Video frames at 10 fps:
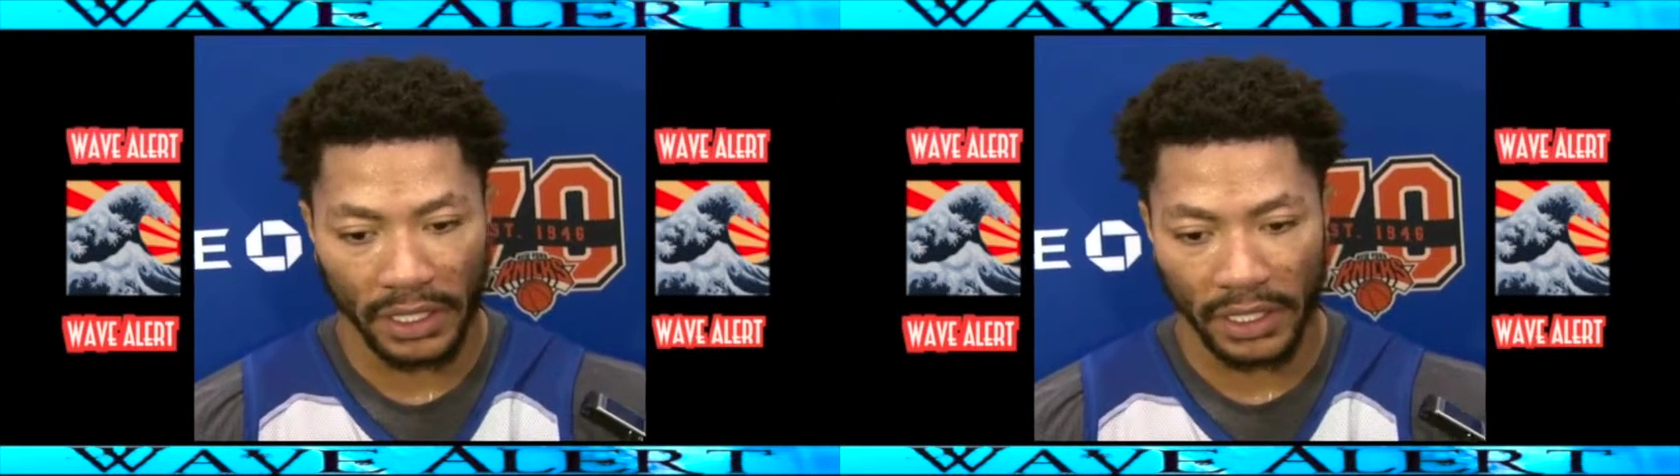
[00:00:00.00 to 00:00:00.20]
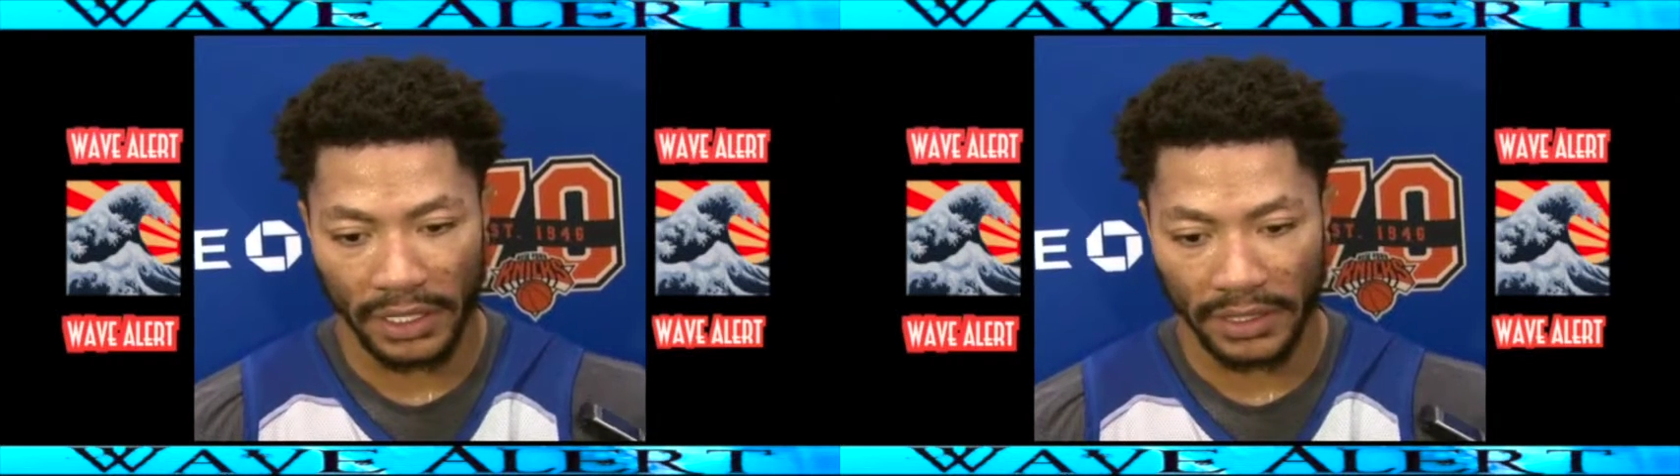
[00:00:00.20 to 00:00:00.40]

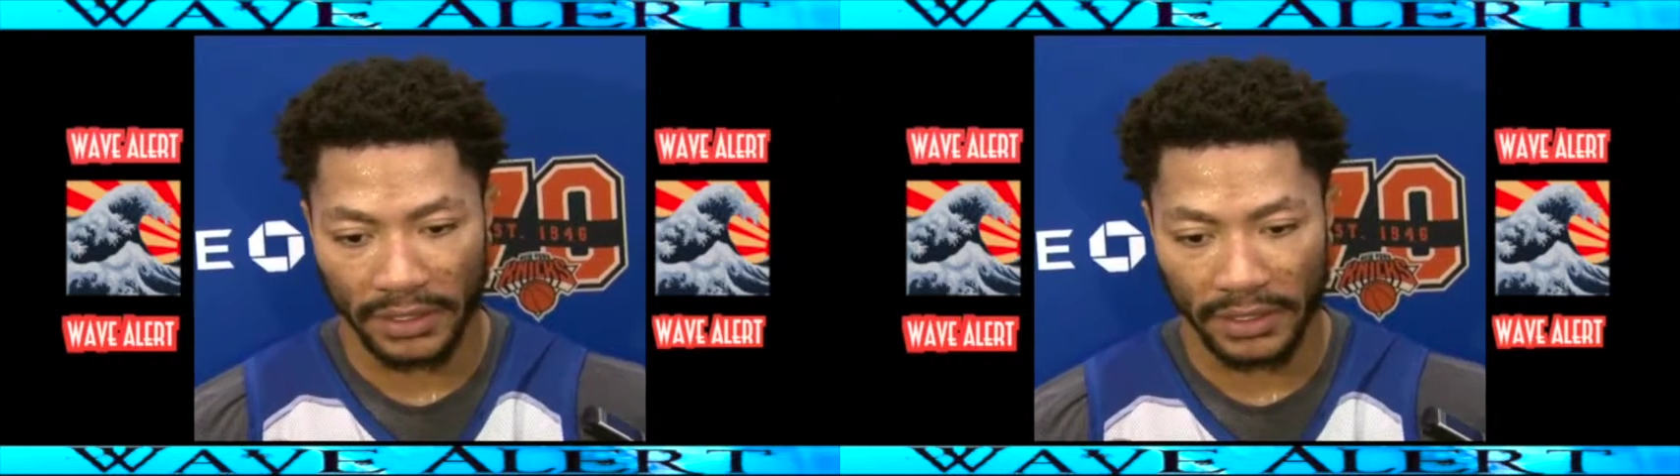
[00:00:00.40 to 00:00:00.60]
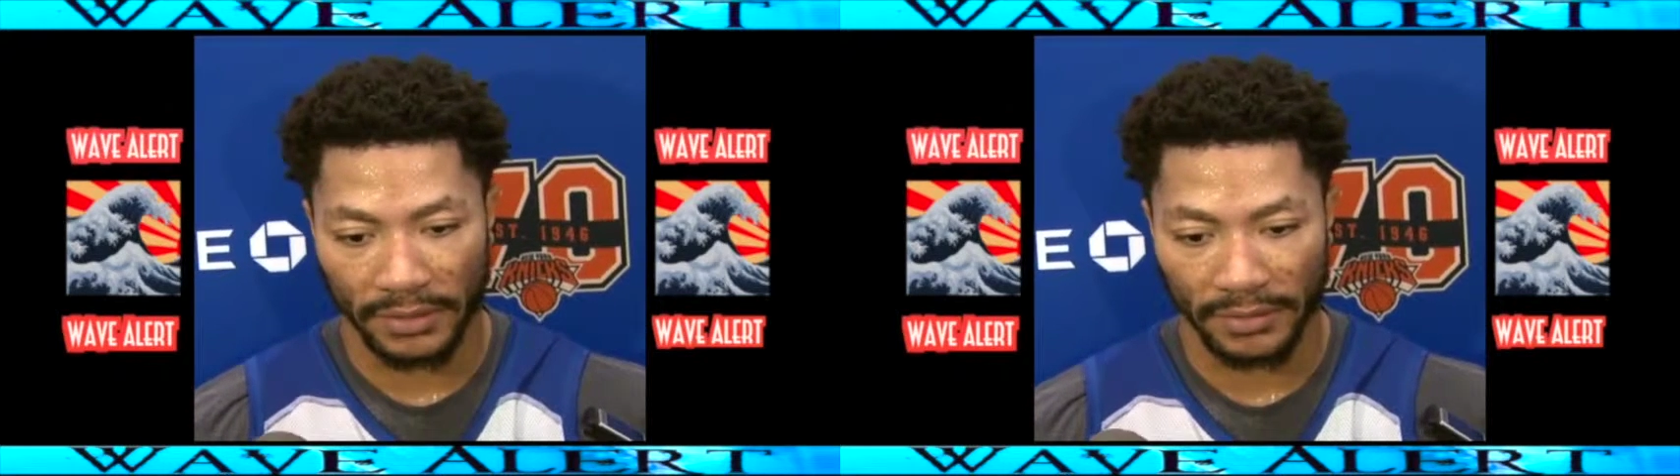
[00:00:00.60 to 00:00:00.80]
and
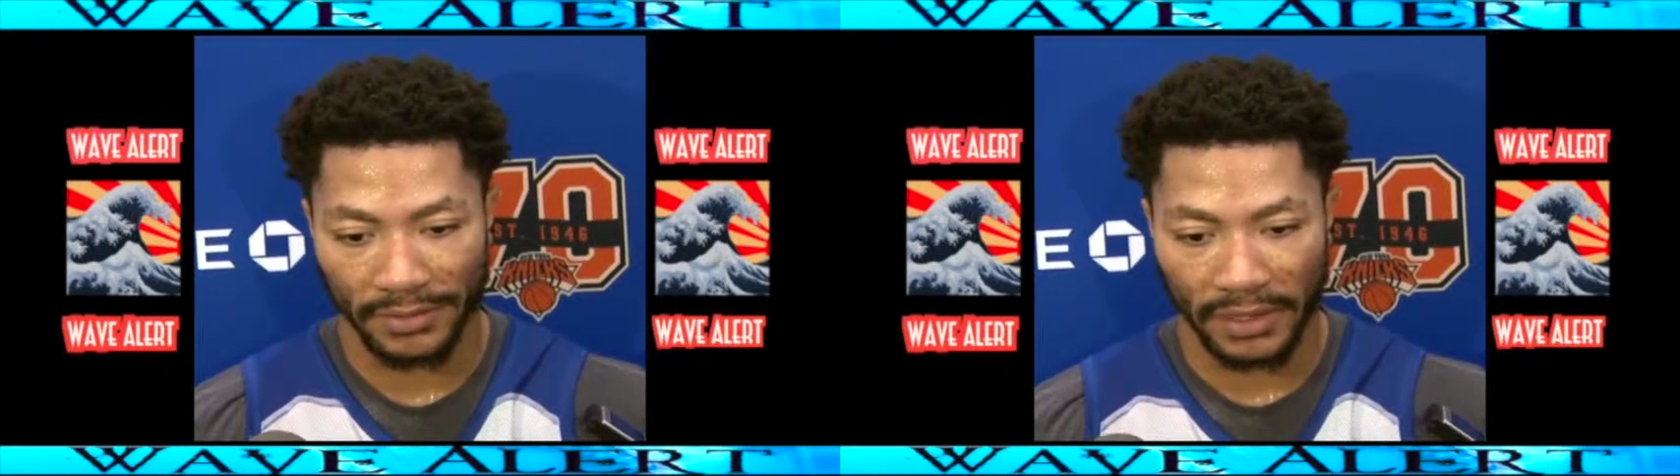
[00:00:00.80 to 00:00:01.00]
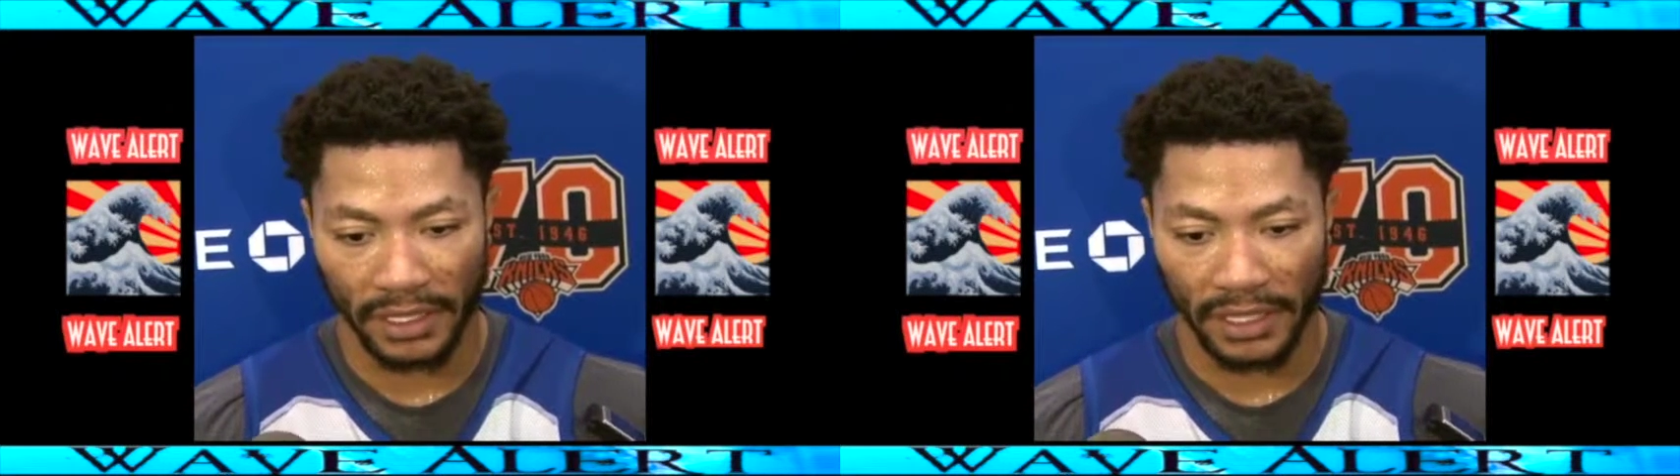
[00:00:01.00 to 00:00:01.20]
um,
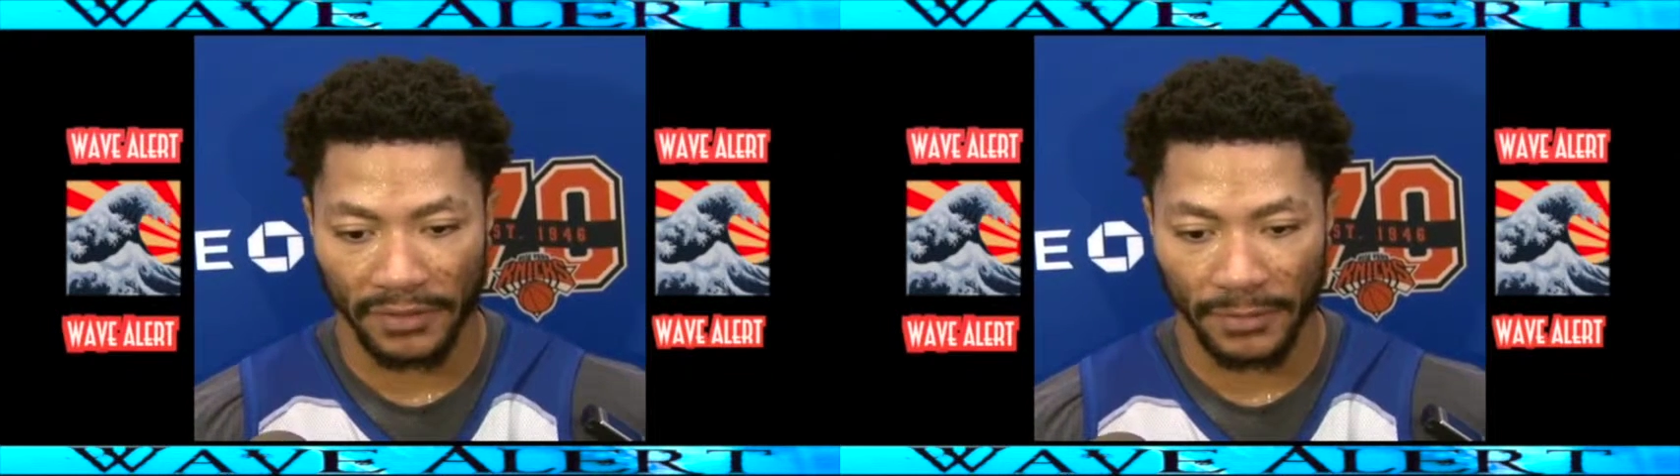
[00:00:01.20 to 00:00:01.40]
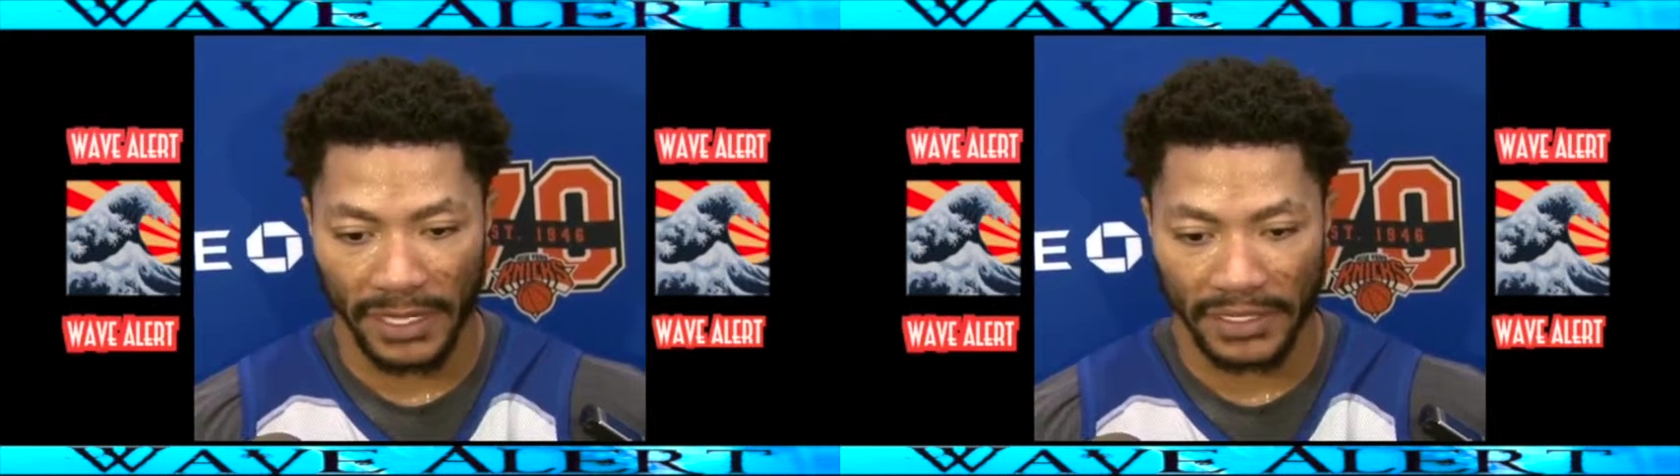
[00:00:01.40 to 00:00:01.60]
that
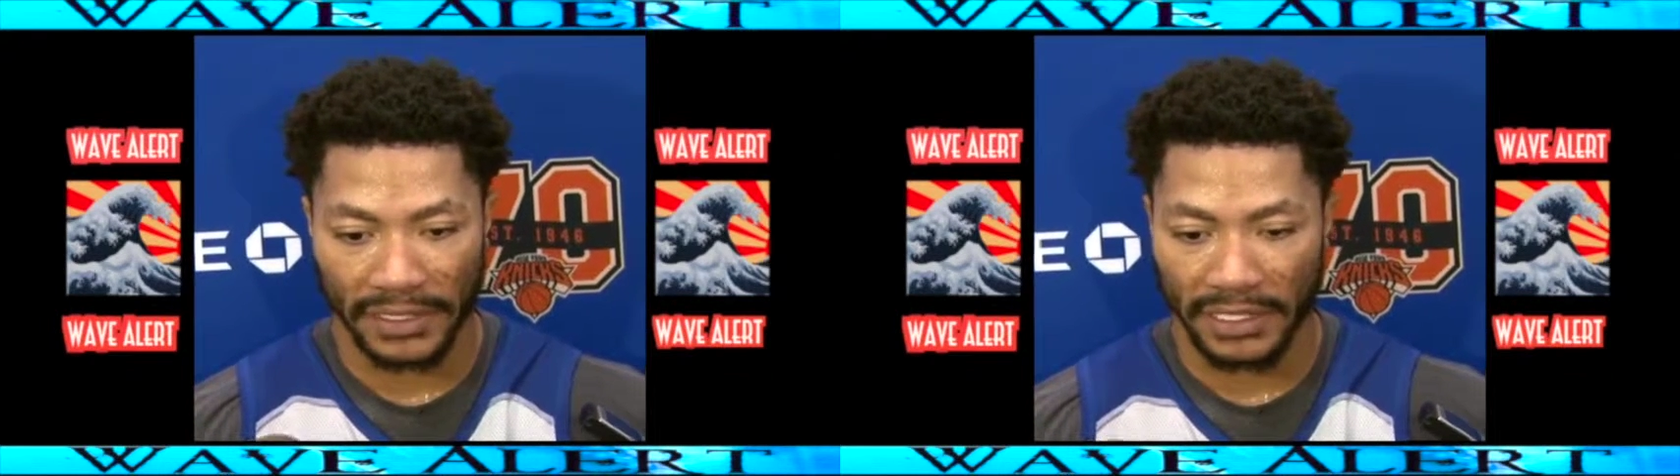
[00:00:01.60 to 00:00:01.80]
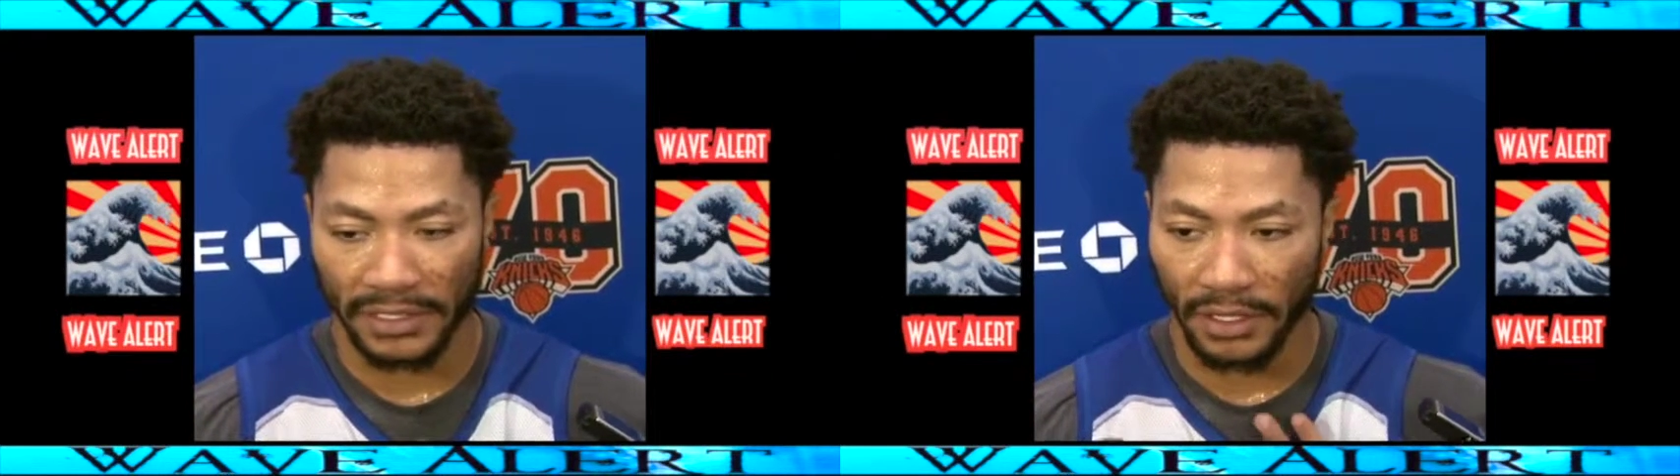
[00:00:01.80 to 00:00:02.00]
left a bad
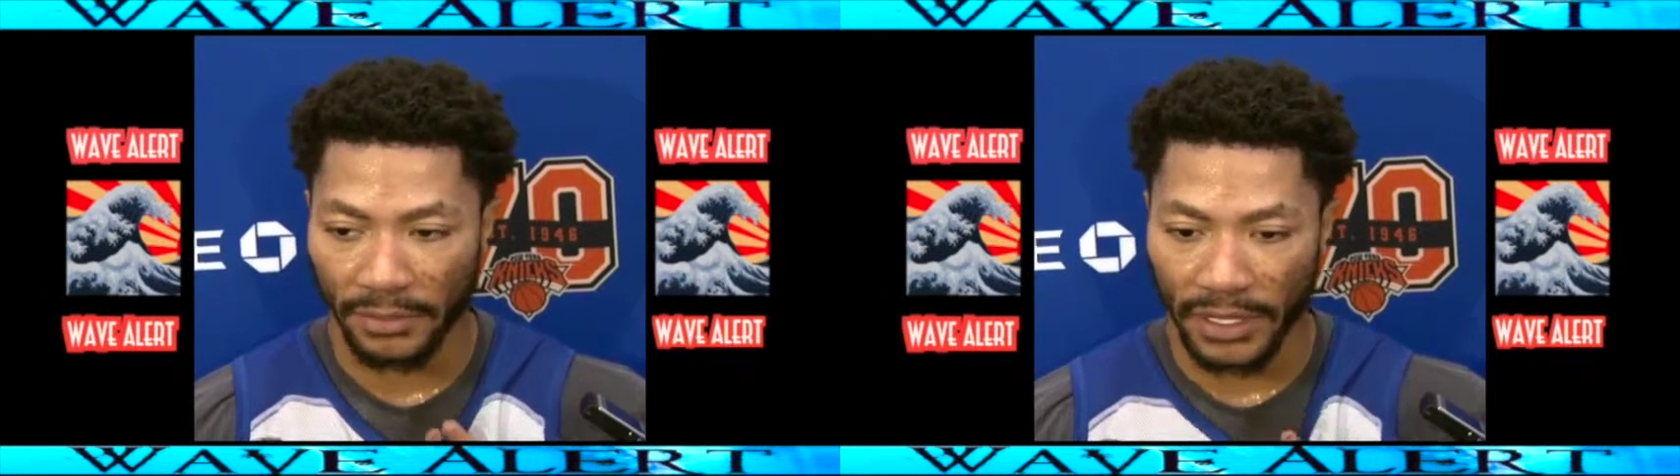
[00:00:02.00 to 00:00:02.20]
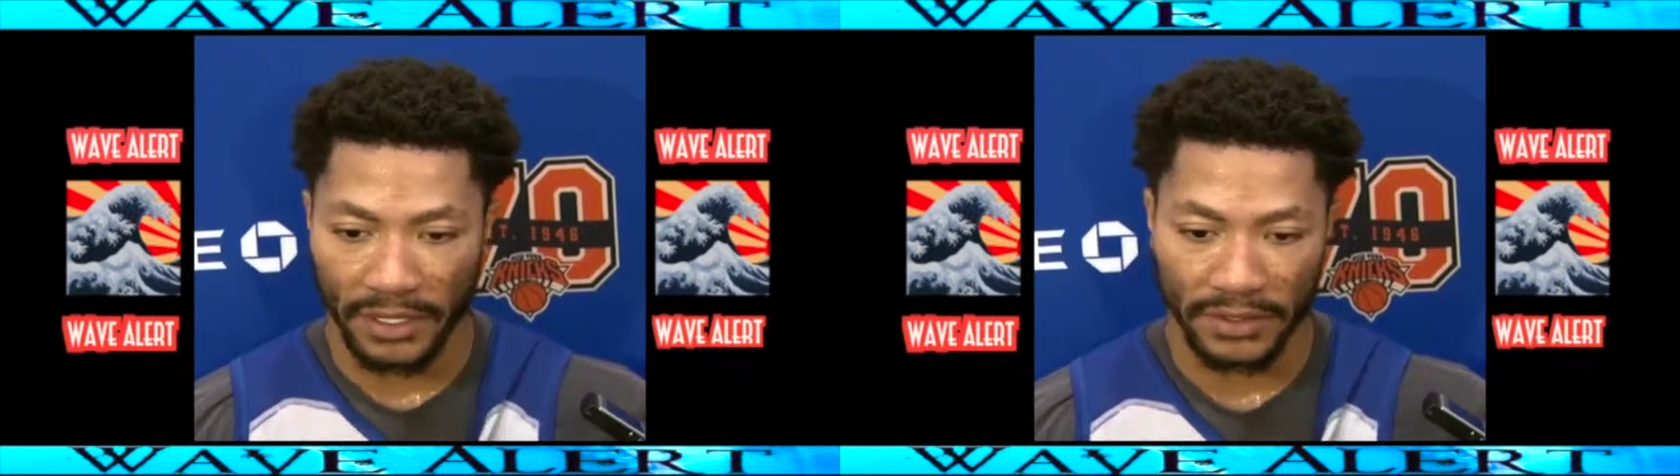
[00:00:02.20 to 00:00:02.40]
taste in our
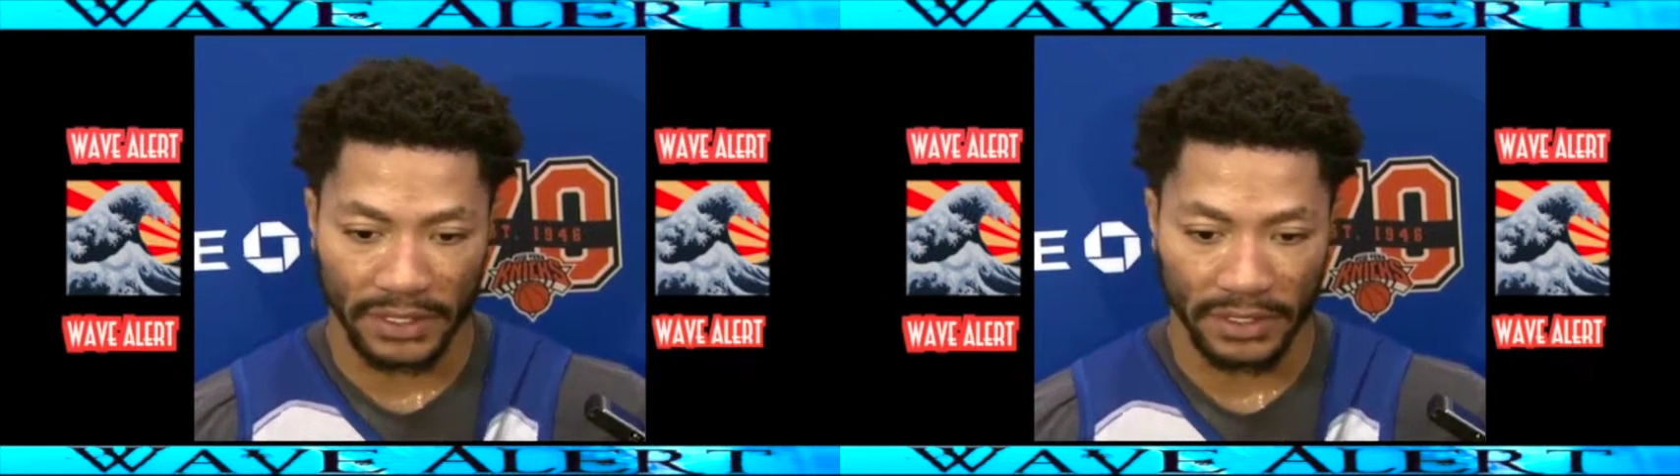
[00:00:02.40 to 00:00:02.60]
mouths.